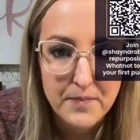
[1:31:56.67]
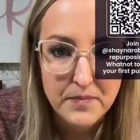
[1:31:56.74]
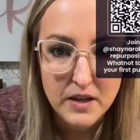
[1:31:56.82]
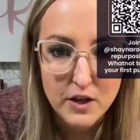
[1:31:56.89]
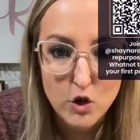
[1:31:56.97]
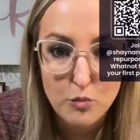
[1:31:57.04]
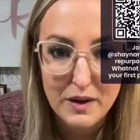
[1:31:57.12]

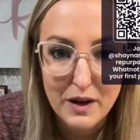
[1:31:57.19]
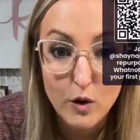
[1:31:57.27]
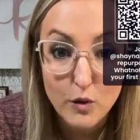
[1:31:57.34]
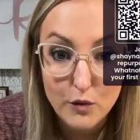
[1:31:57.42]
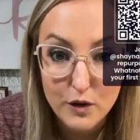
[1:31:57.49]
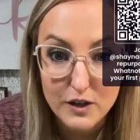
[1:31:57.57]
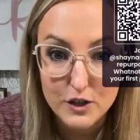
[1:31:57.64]
You build
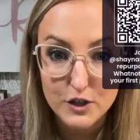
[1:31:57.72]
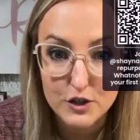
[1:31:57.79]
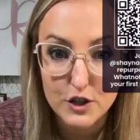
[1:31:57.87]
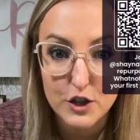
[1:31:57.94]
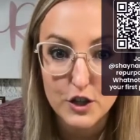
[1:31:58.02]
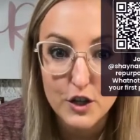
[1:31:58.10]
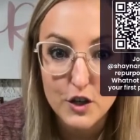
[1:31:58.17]
furniture
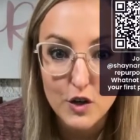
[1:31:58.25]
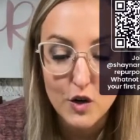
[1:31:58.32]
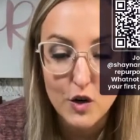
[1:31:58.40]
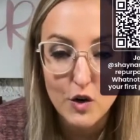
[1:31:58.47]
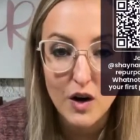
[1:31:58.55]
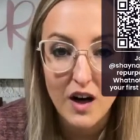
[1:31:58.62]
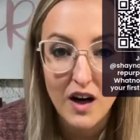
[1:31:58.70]

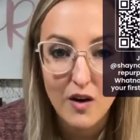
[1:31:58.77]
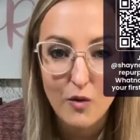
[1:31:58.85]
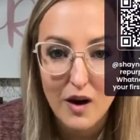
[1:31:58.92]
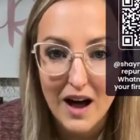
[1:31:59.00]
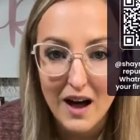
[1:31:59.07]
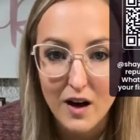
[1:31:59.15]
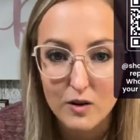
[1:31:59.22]
too.
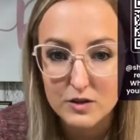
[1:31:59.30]
Wow.